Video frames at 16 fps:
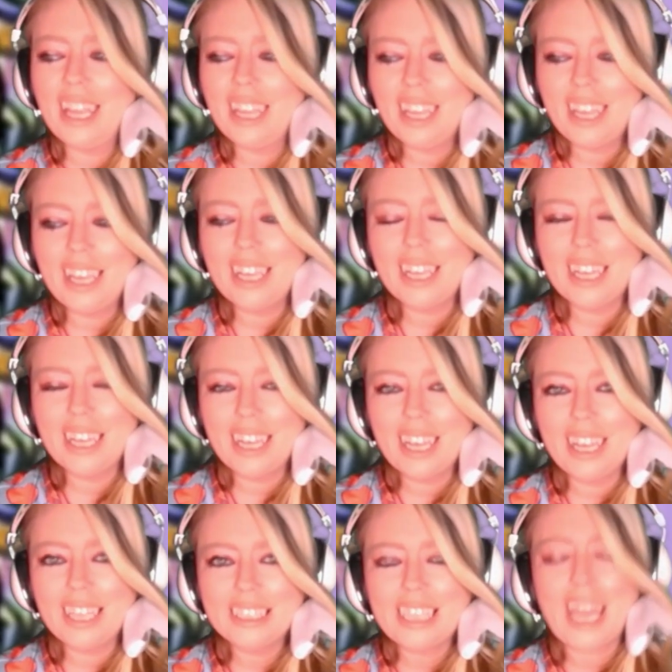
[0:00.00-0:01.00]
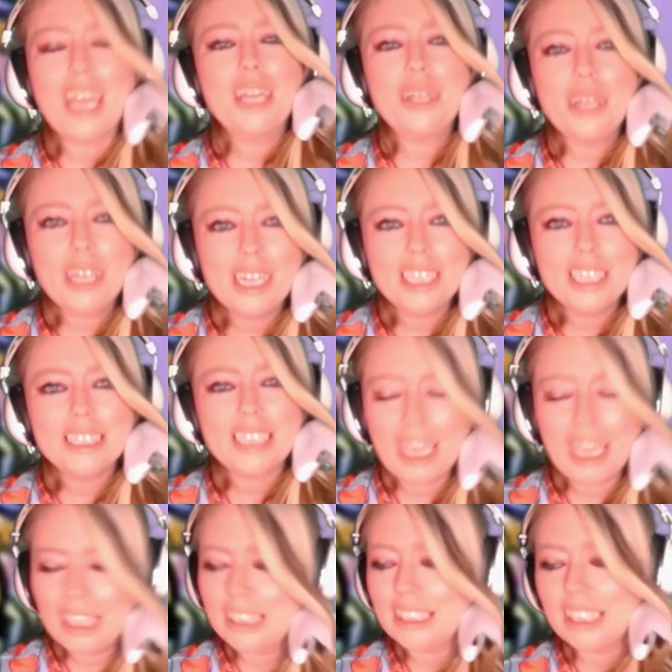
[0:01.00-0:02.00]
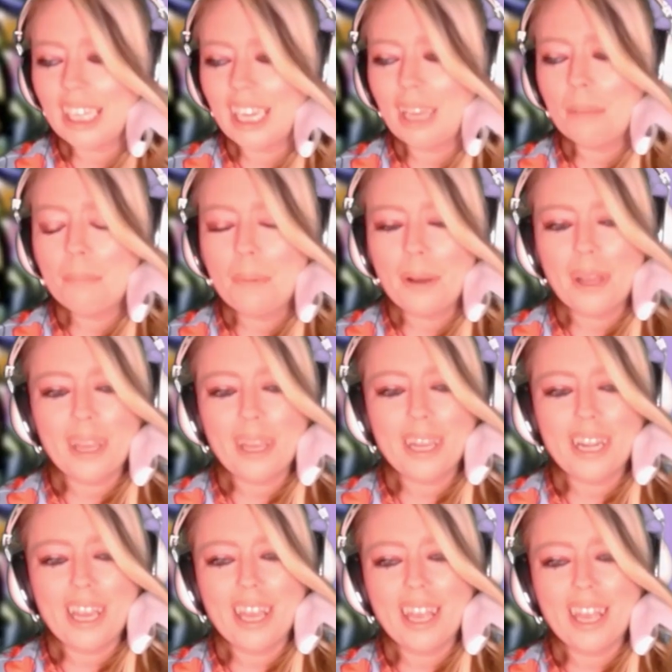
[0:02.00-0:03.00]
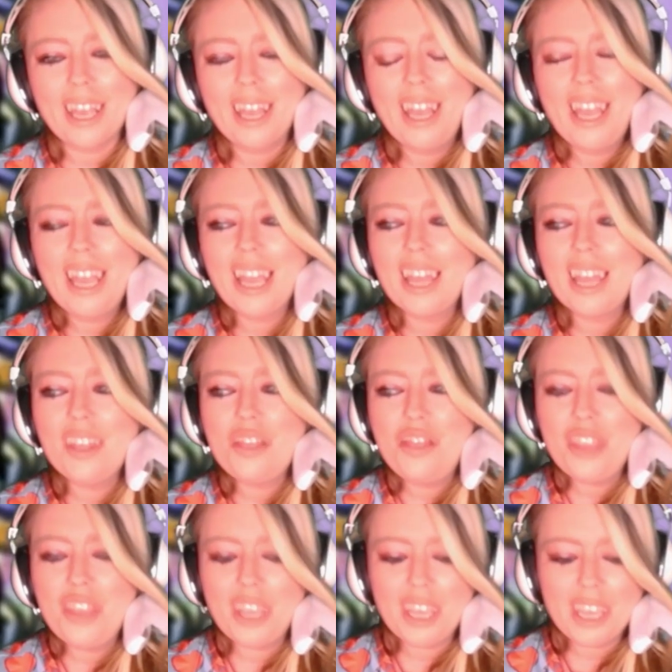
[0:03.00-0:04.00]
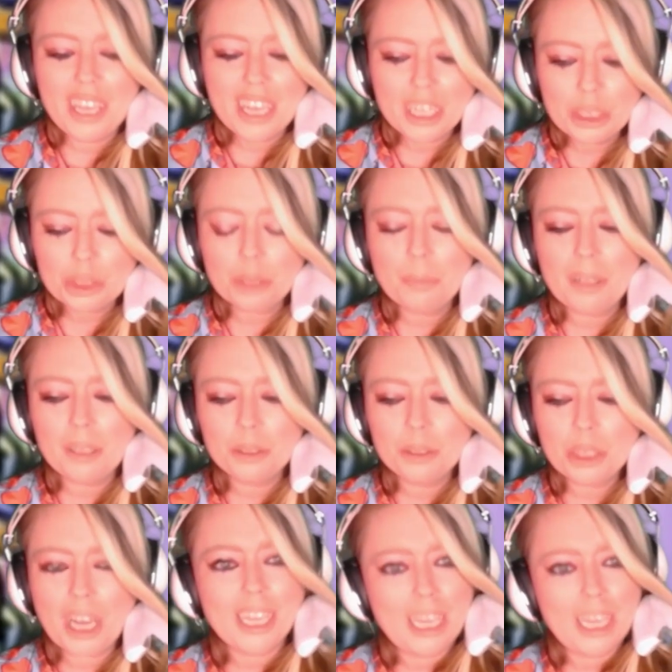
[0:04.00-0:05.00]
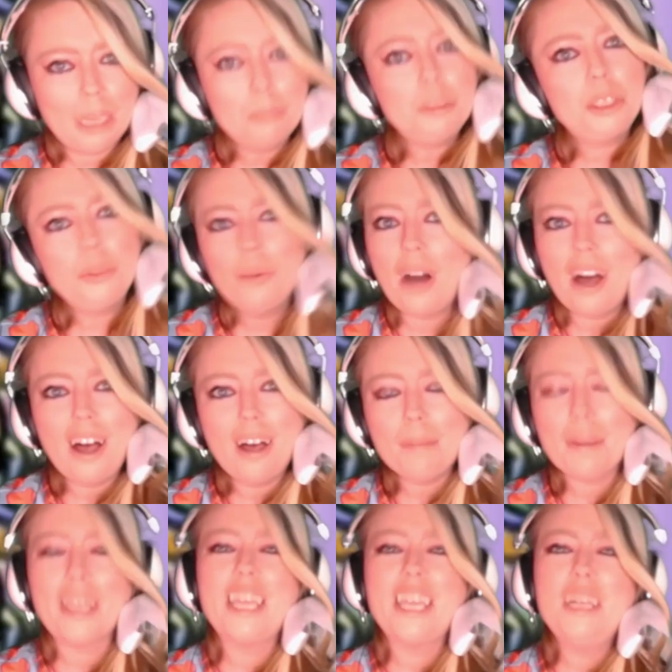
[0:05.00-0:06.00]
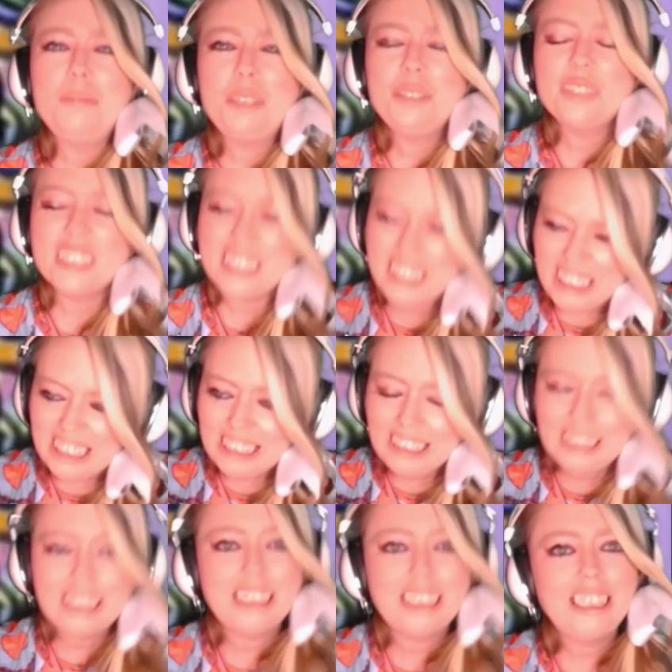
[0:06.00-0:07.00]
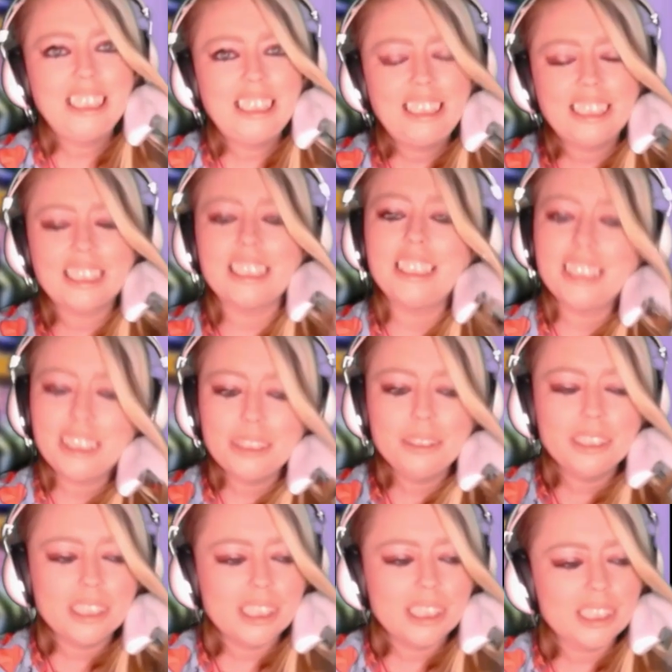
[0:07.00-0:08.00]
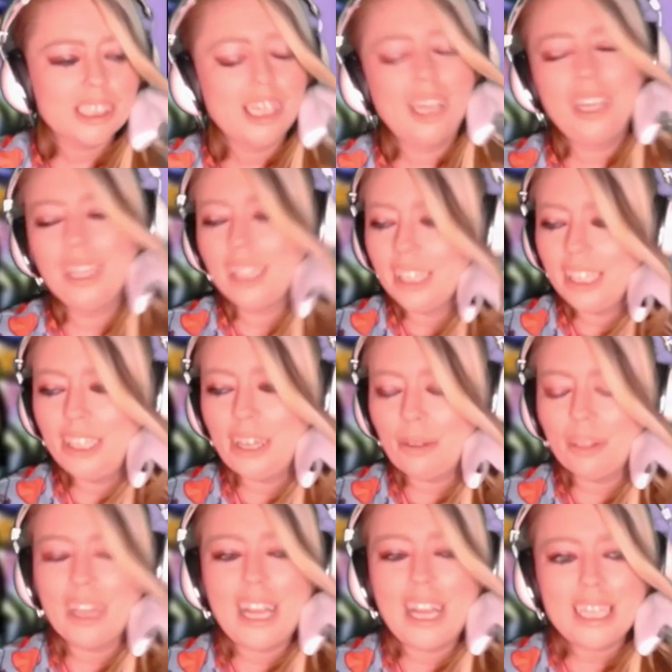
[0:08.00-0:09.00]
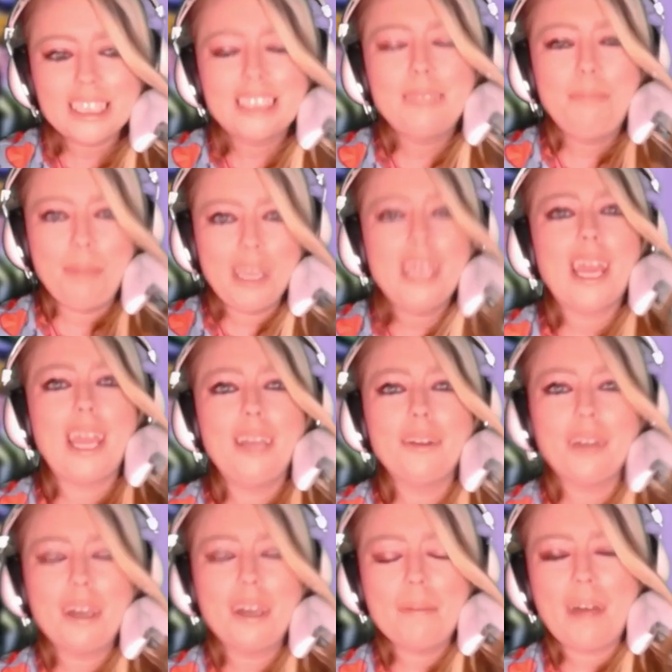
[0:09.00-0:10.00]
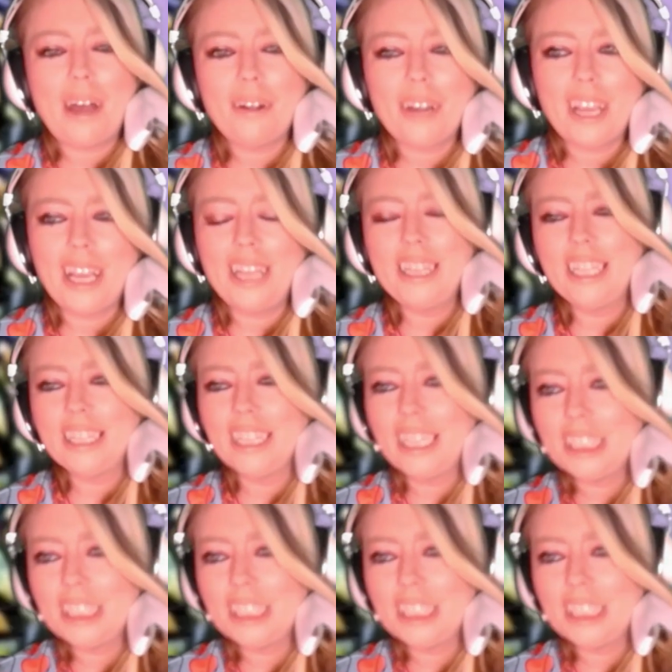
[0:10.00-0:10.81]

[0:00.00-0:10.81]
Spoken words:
It's angry and it's angsty, but the instrumental track keeps you up. It keeps you like, yes, let's do this. Let's be angry about it, and then let's